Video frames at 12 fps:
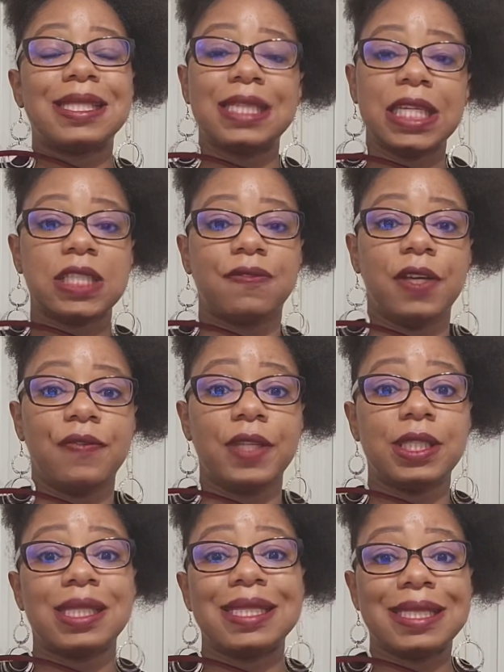650
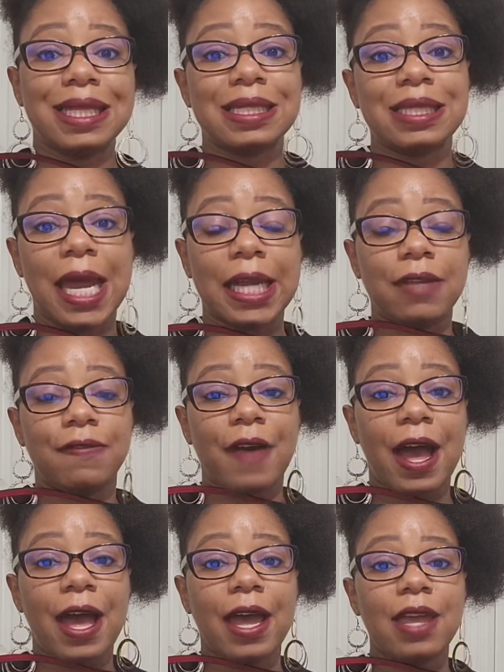to
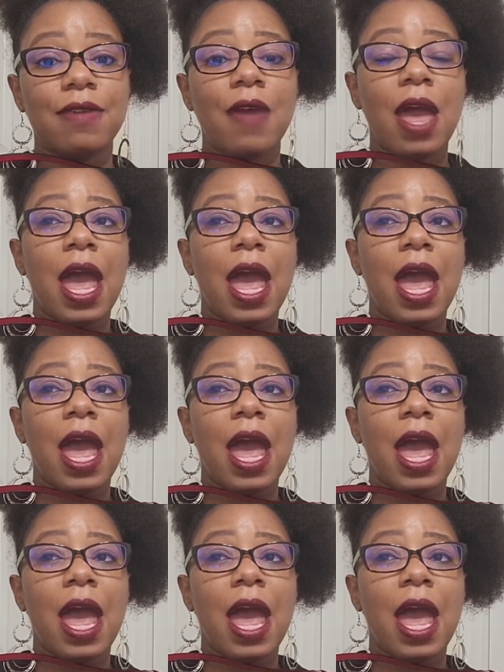695